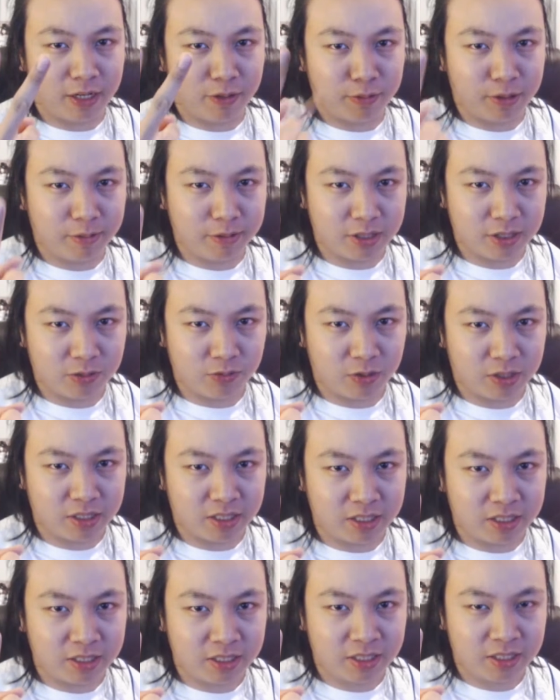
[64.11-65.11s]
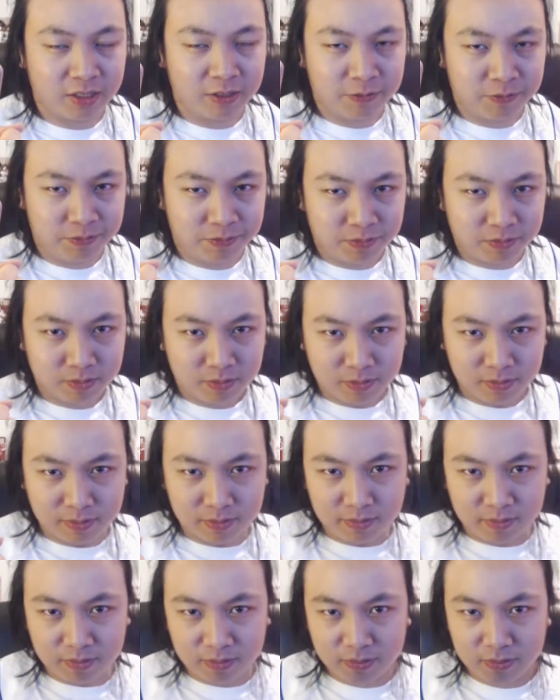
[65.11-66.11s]
Probably just once.
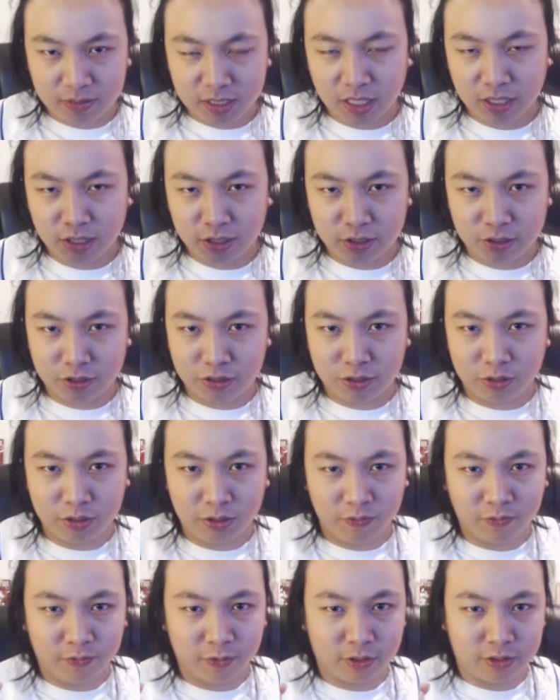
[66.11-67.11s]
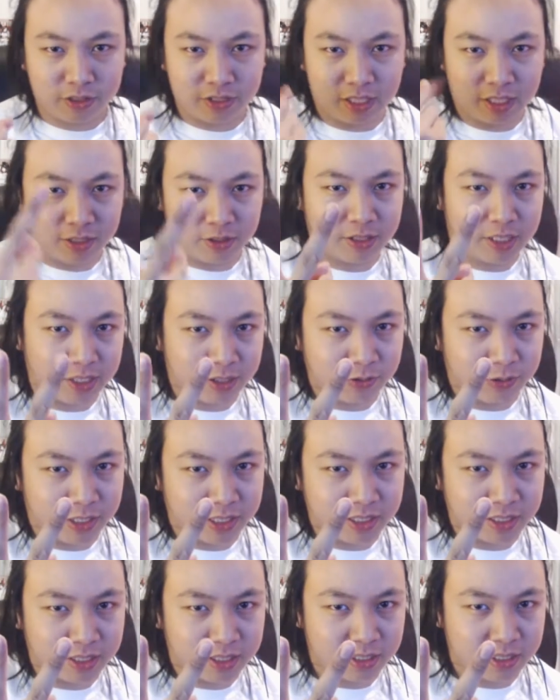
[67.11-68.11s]
Unless there's 2 different versions, then I'll get it
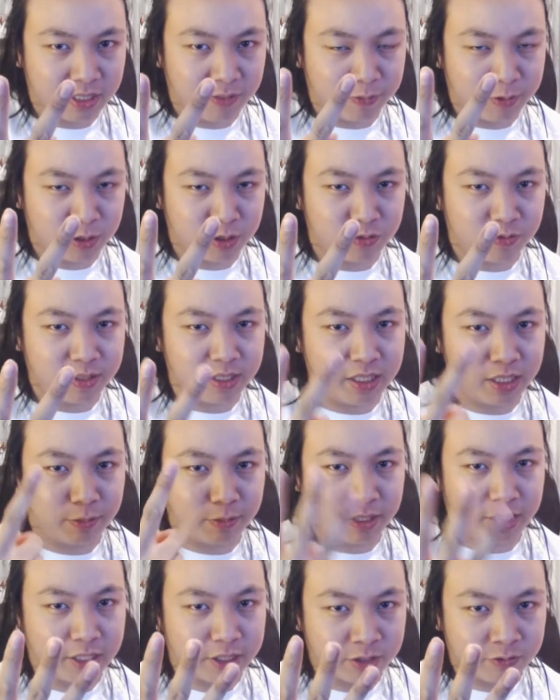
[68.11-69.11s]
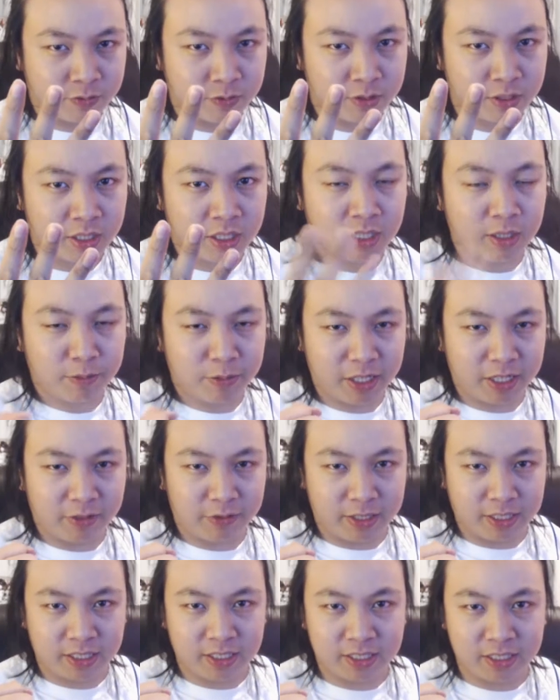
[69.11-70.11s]
twice. If there's 3, then I'm kind of screwed. But
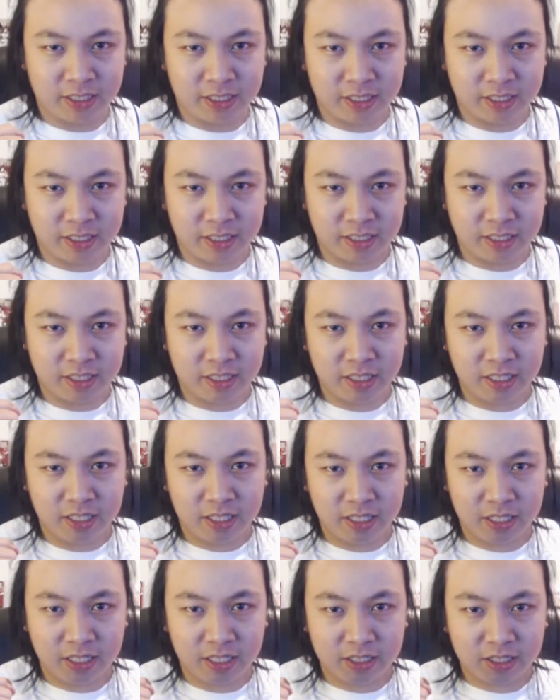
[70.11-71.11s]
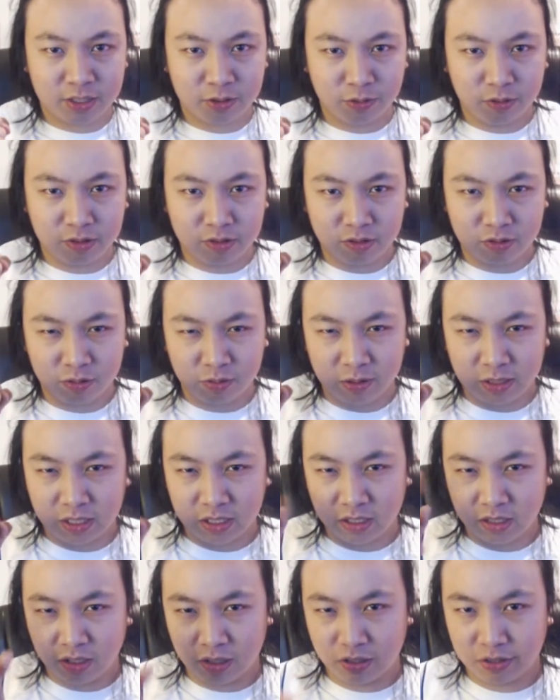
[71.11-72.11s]
anyway. It's going to be
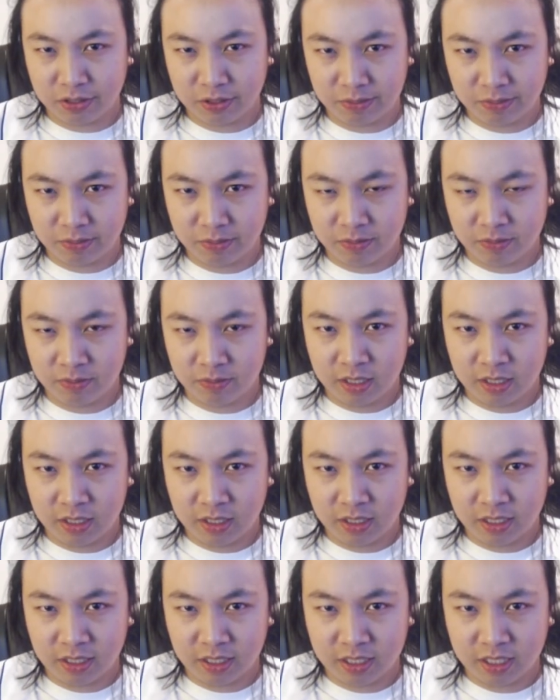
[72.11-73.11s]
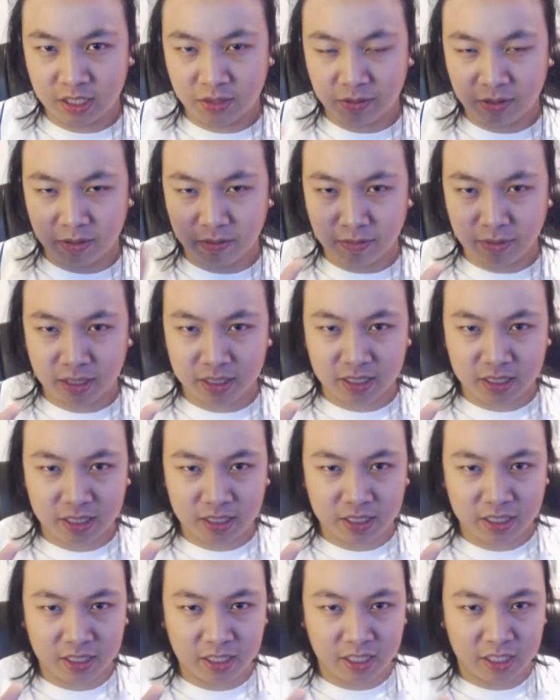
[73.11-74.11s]
awesome. It's going to be amazing.
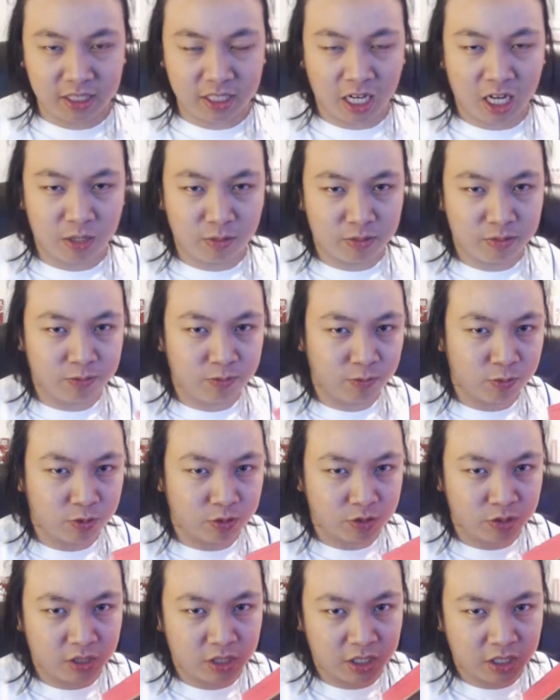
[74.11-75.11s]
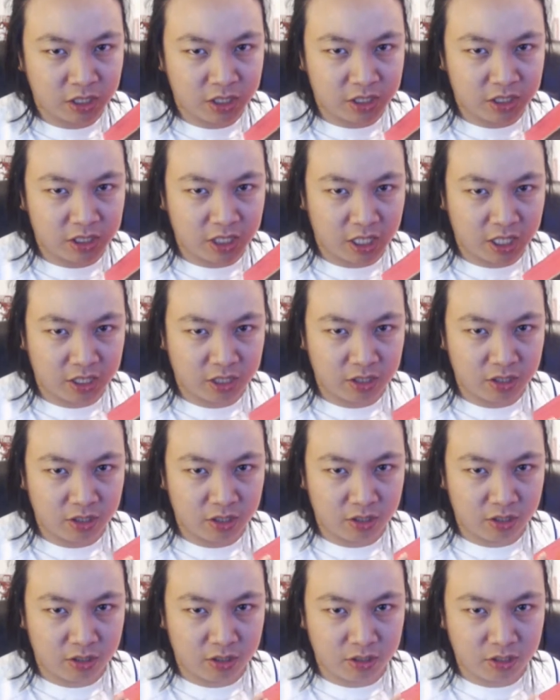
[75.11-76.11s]
This album will shock
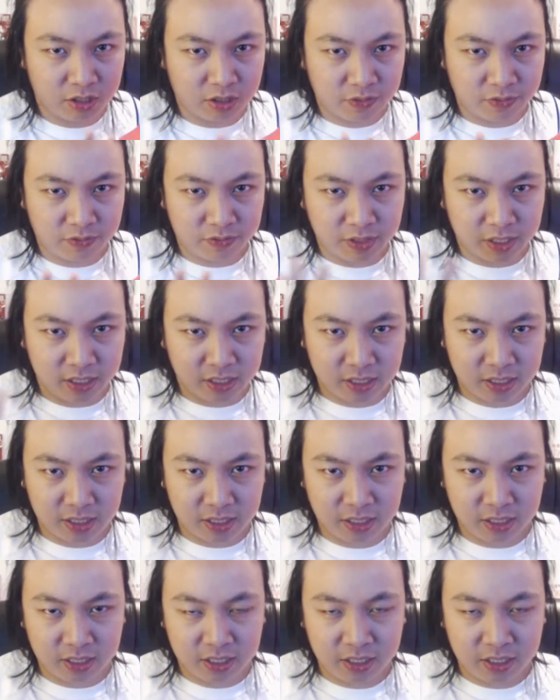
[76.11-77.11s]
all of us.